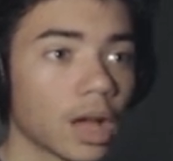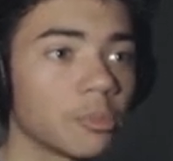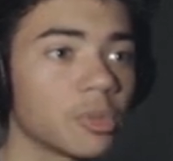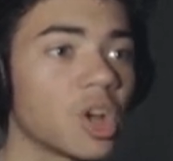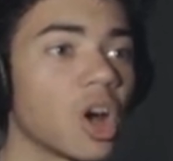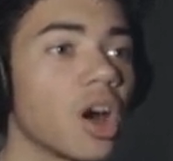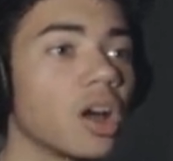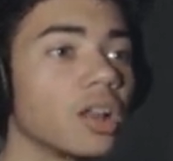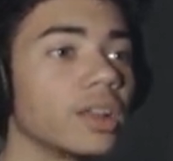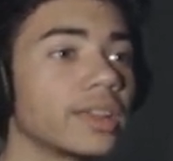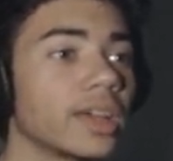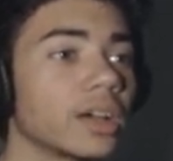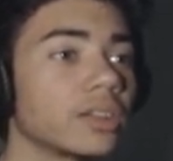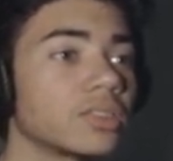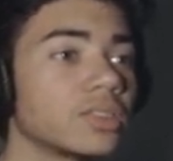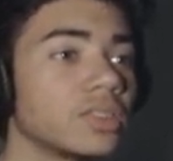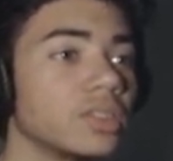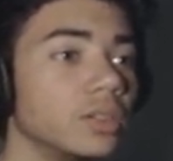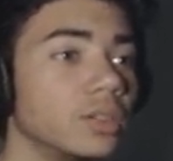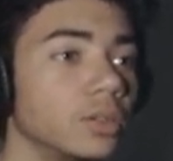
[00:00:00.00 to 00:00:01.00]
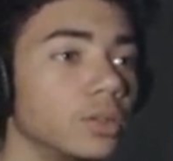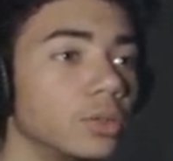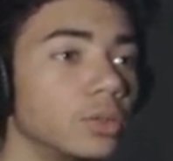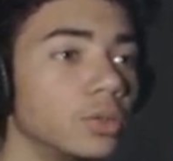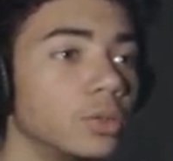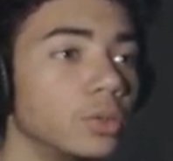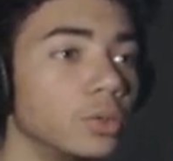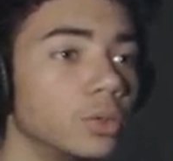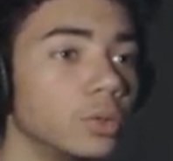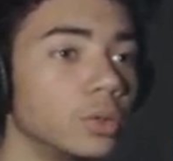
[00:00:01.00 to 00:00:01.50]
I'm calling out to you
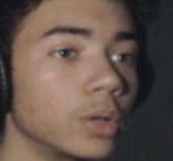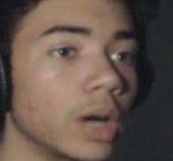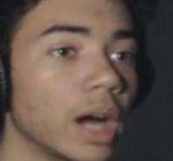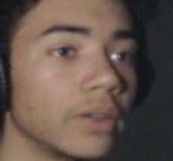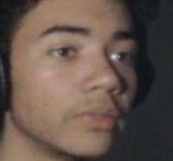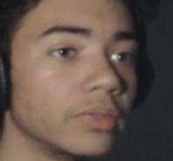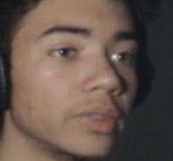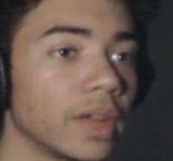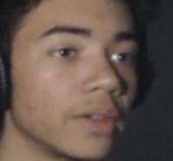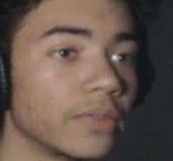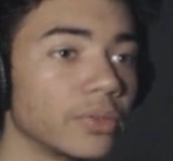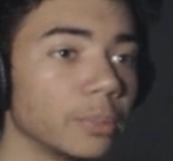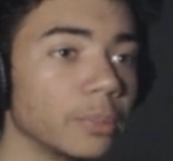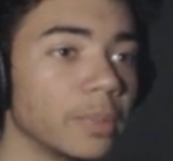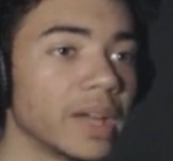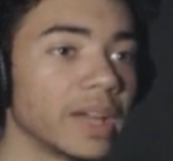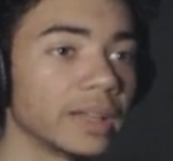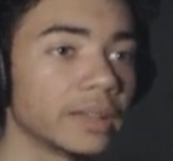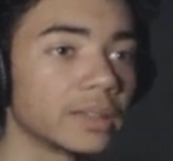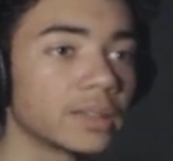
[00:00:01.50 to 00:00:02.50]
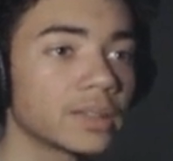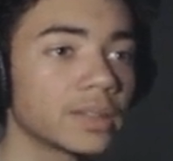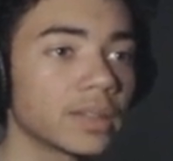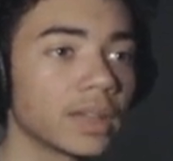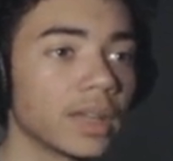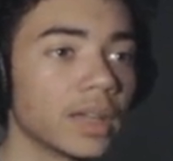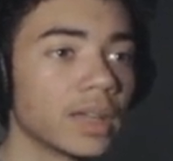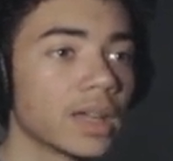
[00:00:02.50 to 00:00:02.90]
who I've never met.